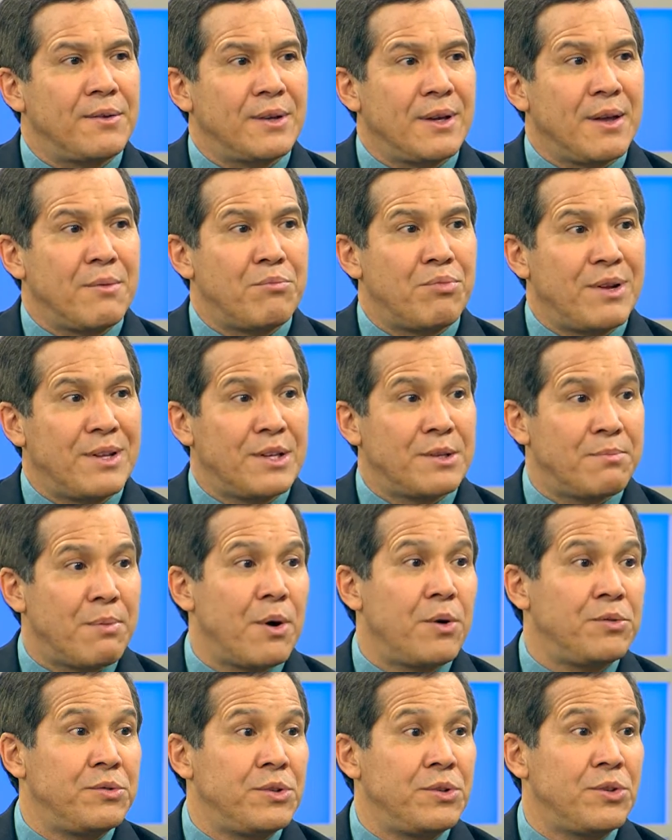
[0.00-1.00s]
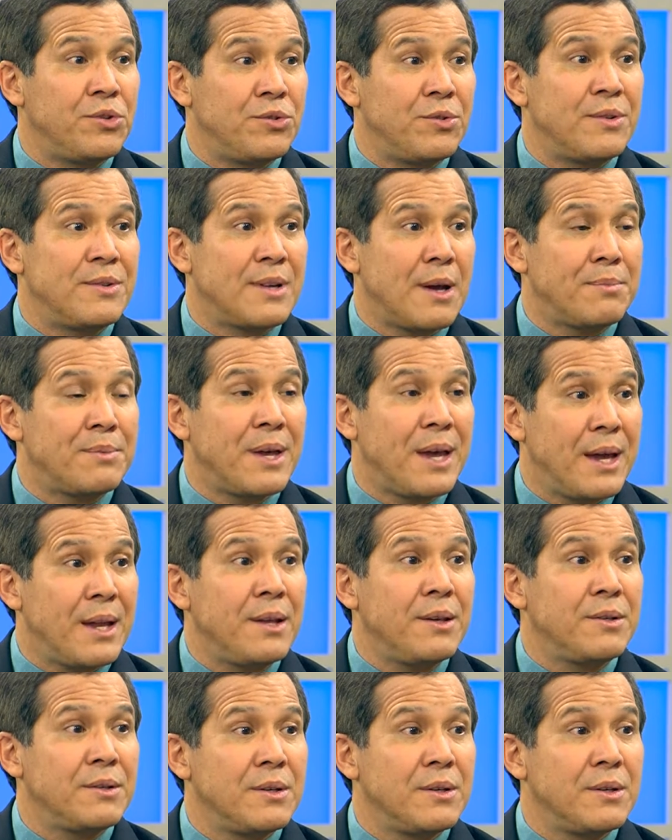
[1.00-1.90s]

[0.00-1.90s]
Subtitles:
can predispose you to certain types of headaches.